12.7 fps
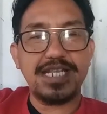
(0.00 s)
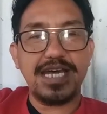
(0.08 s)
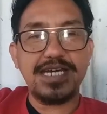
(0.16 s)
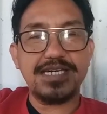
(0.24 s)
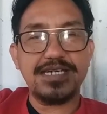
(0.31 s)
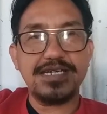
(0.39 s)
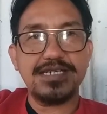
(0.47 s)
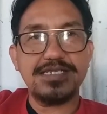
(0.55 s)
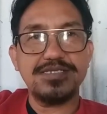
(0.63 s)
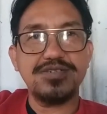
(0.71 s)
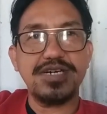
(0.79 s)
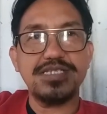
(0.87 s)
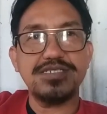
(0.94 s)
Like,
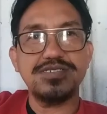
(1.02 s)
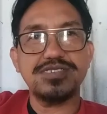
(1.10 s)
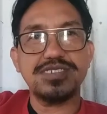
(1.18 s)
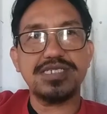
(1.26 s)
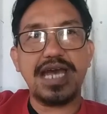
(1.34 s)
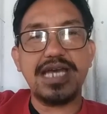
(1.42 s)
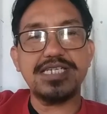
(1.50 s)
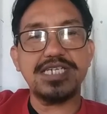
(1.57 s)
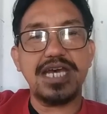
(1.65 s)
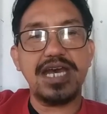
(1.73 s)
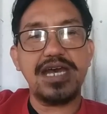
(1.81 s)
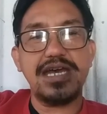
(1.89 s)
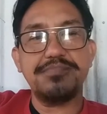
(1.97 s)
you can use Cash
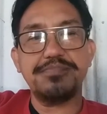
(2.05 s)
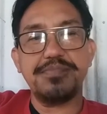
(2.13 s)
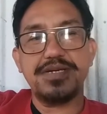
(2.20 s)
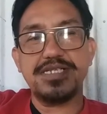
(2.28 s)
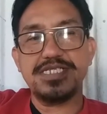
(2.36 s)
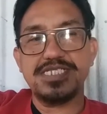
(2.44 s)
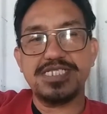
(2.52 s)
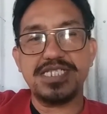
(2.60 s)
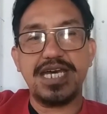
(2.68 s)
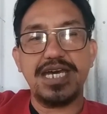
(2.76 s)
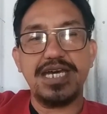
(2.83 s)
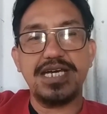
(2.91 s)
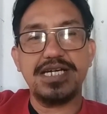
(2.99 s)
App,
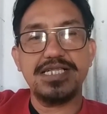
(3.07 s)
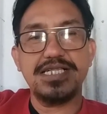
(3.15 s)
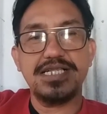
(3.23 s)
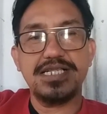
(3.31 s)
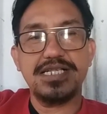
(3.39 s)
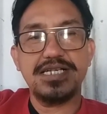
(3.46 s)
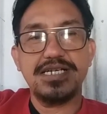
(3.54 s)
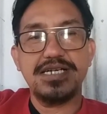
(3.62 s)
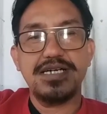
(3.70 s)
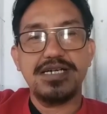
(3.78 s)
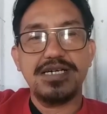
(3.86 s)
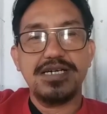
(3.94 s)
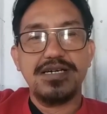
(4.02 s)
Zelle,
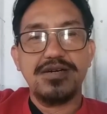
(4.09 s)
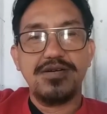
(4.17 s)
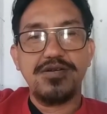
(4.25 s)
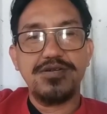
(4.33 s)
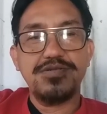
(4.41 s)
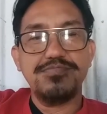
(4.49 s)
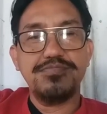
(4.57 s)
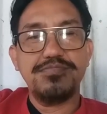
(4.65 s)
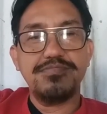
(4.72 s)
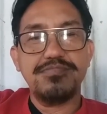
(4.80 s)
or